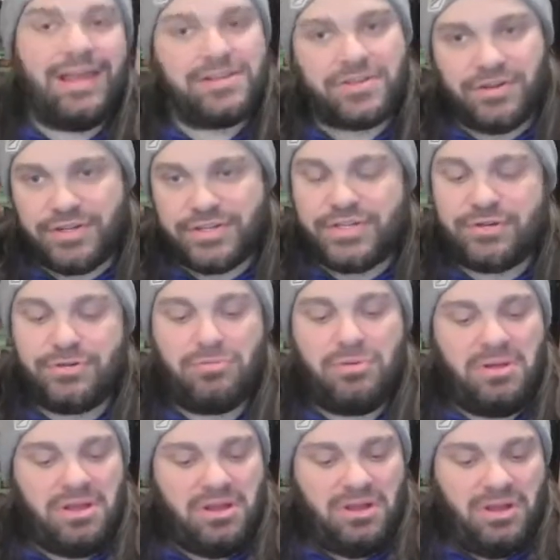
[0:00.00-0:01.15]
It's also
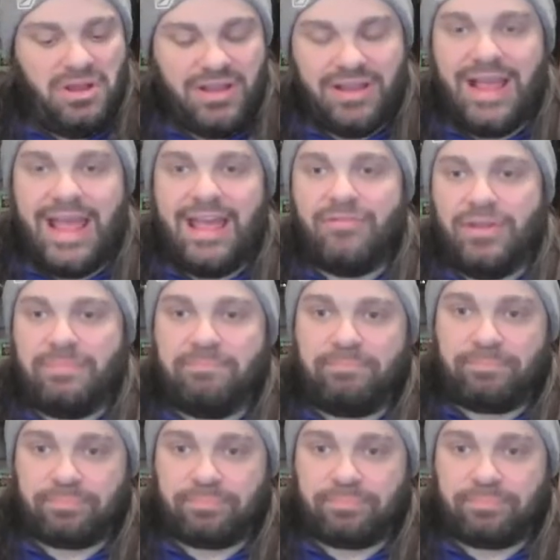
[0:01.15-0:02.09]
heavy.